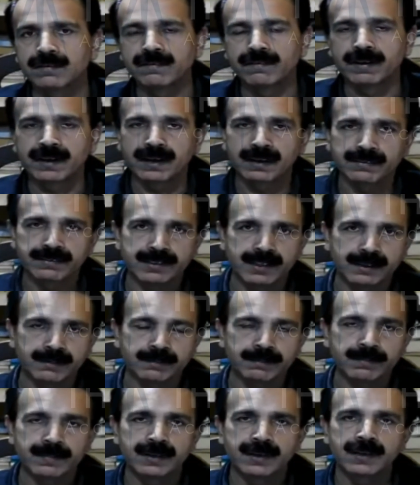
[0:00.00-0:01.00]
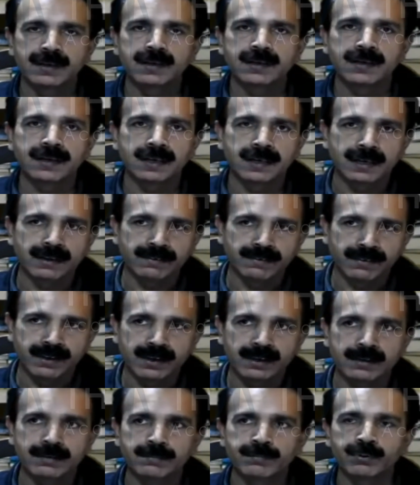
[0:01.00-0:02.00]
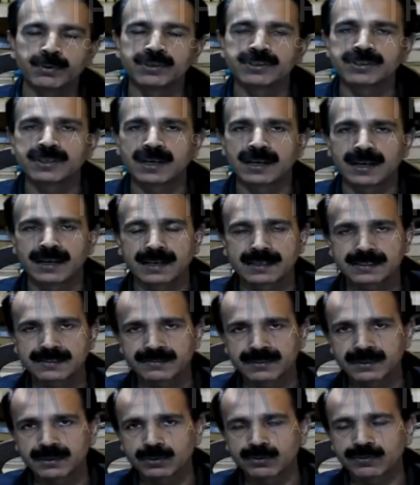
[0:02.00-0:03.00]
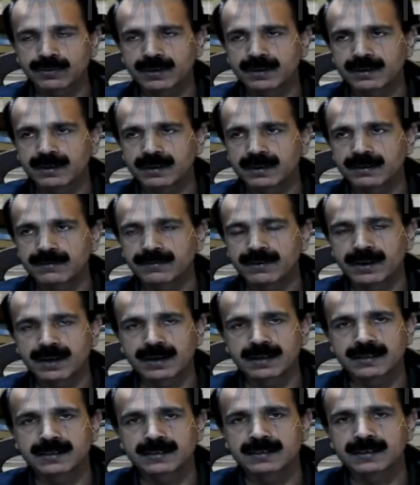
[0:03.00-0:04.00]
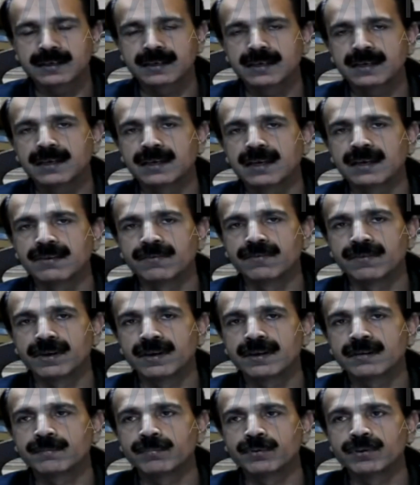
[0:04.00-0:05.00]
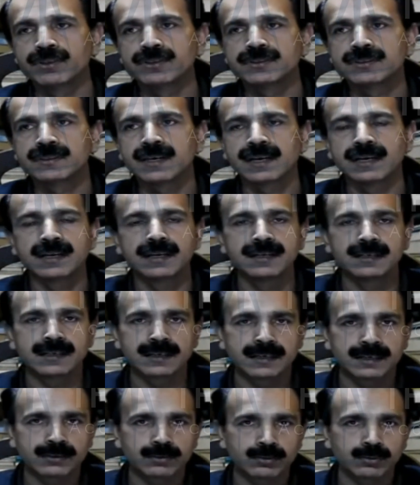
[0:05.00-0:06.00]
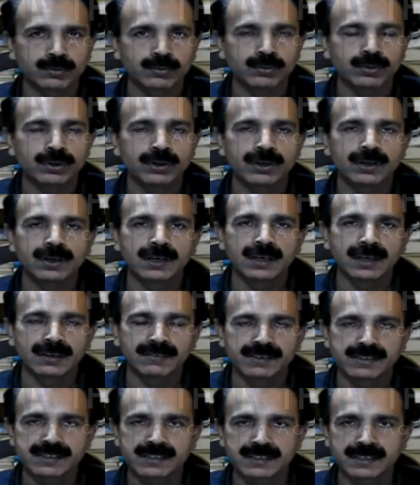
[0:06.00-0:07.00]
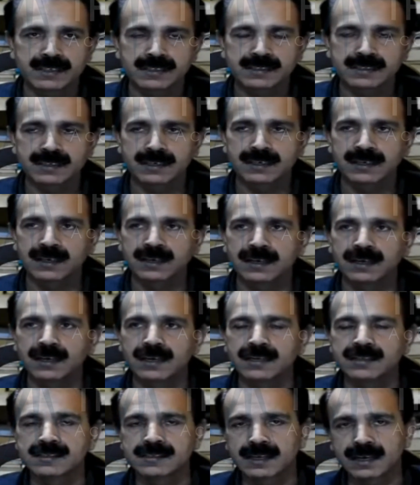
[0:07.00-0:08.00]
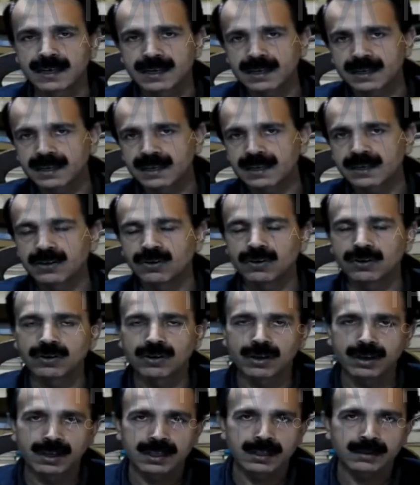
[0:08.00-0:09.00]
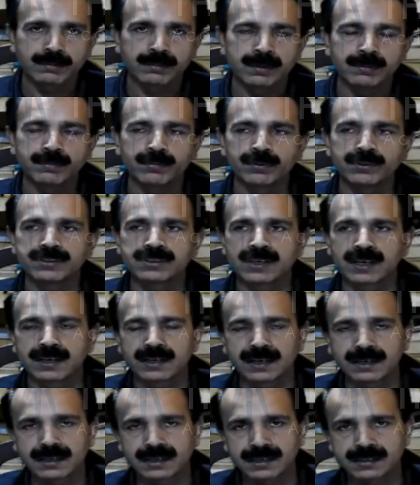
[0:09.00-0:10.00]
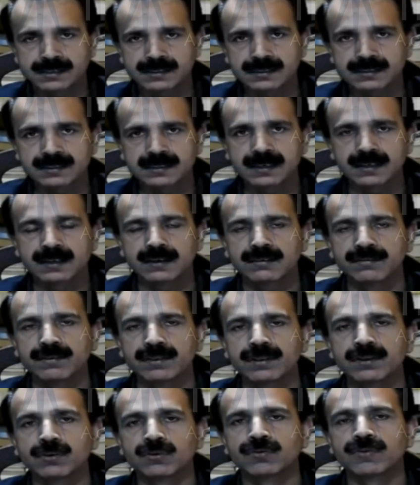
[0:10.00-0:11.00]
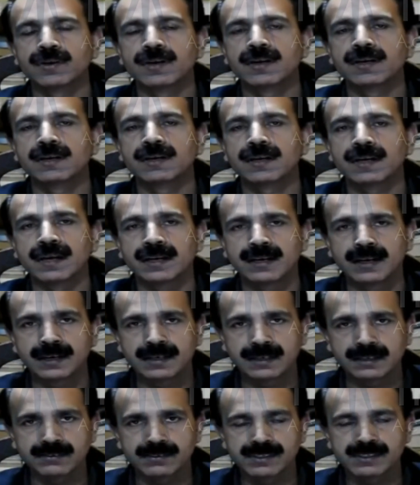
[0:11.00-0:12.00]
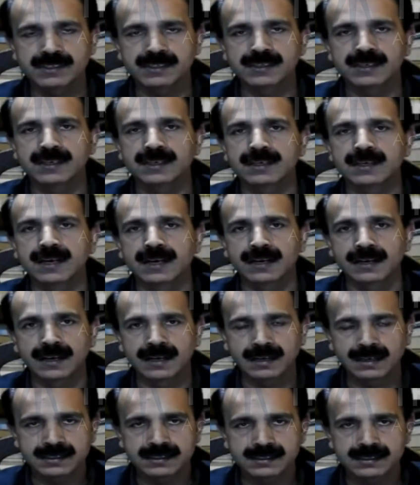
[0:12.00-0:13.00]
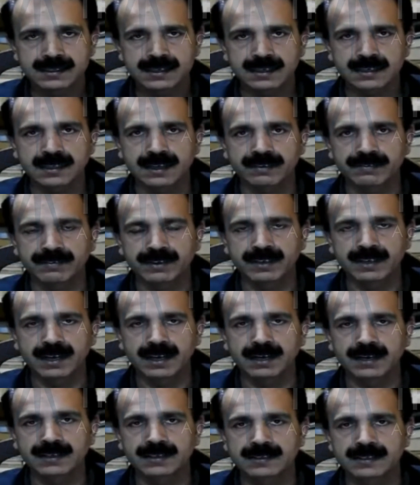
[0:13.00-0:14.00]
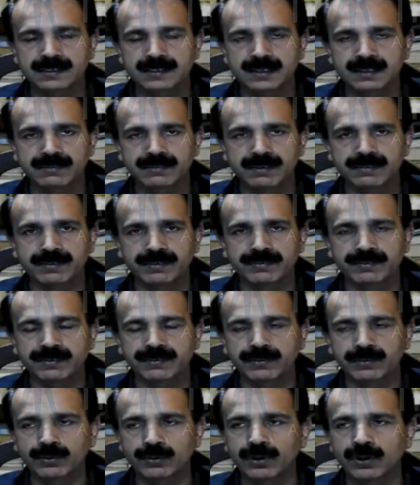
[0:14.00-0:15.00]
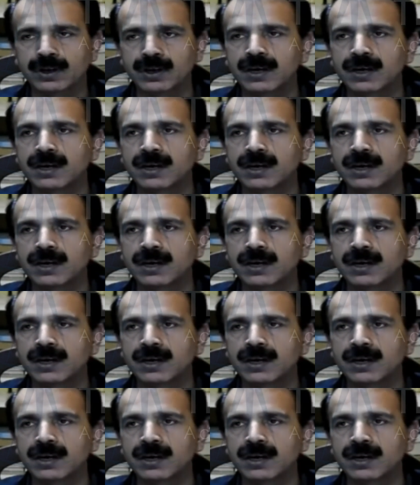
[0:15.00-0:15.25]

One of them, in one, police can arrest without warrant. In one, police can enter into investigation. In second, in non-cognizable, police cannot arrest without warrant, cannot investigate, cannot register the FIR under section 154.